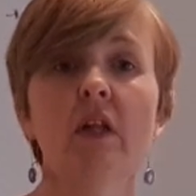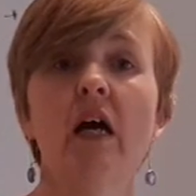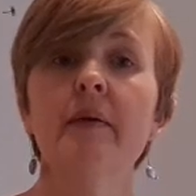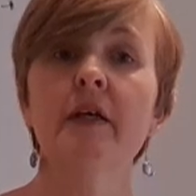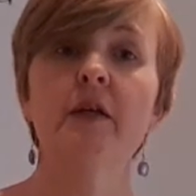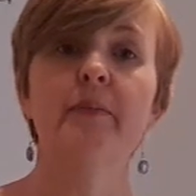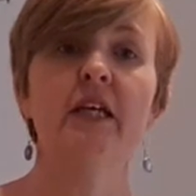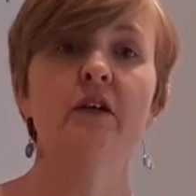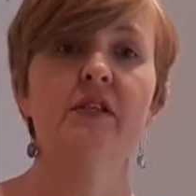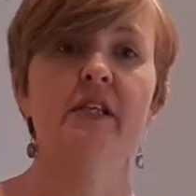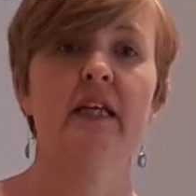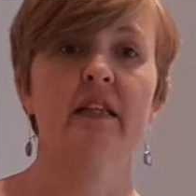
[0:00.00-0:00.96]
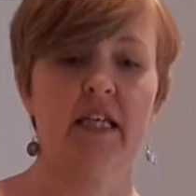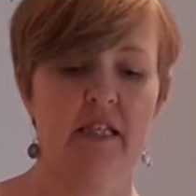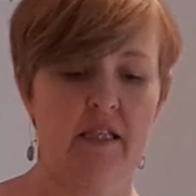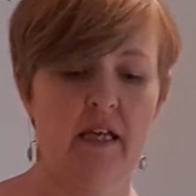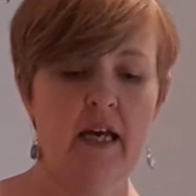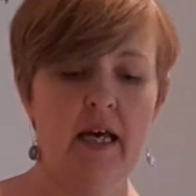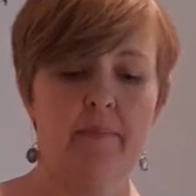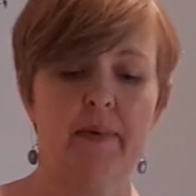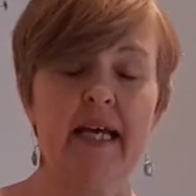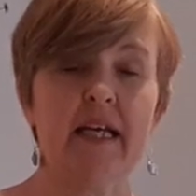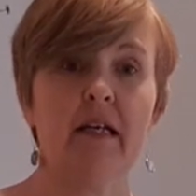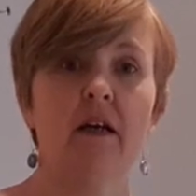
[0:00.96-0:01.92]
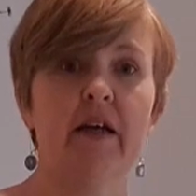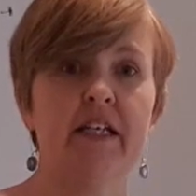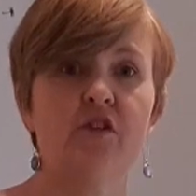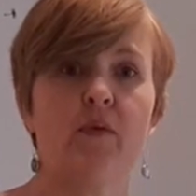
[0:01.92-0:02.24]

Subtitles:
I'm going to be using this black line to